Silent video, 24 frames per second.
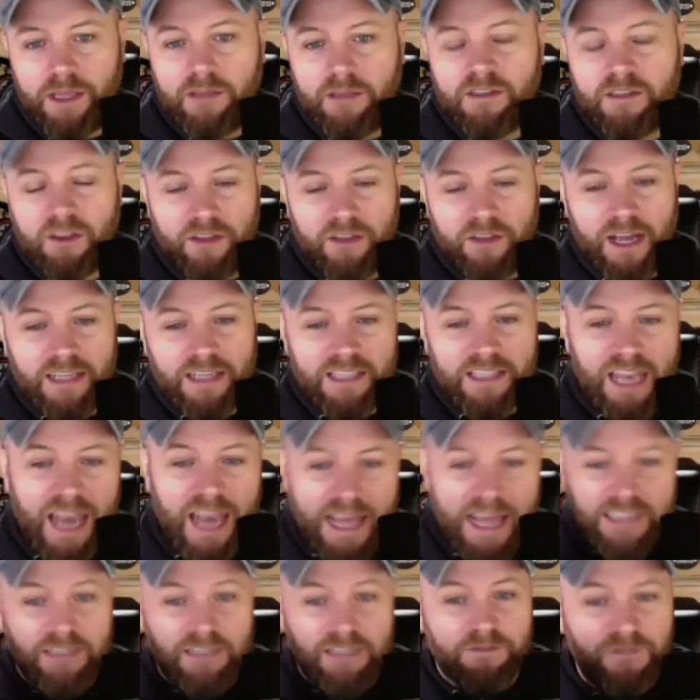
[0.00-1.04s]
So that is the
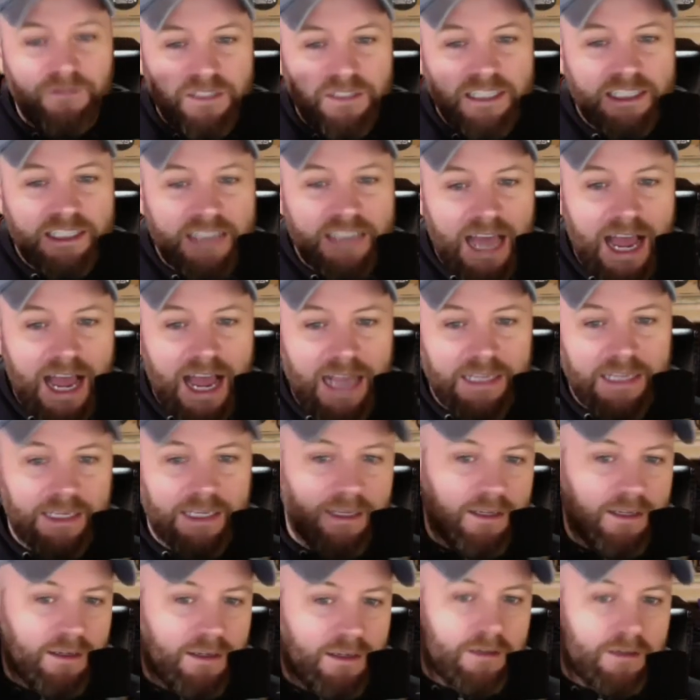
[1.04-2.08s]
lesson for today
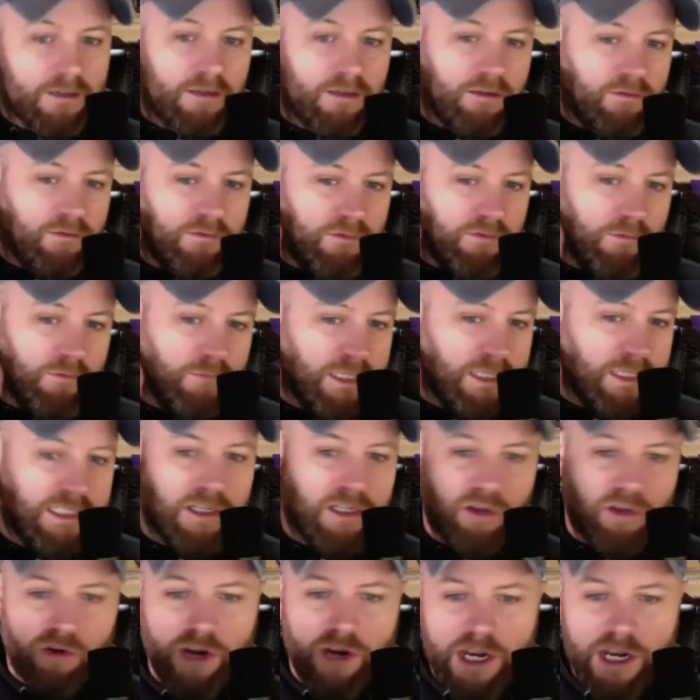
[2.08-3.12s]
from Mr.
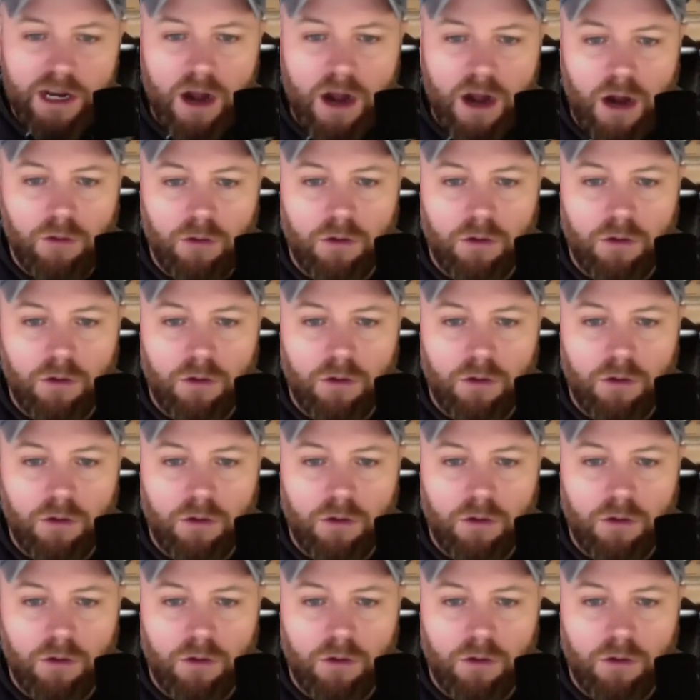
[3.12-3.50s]
Greeno.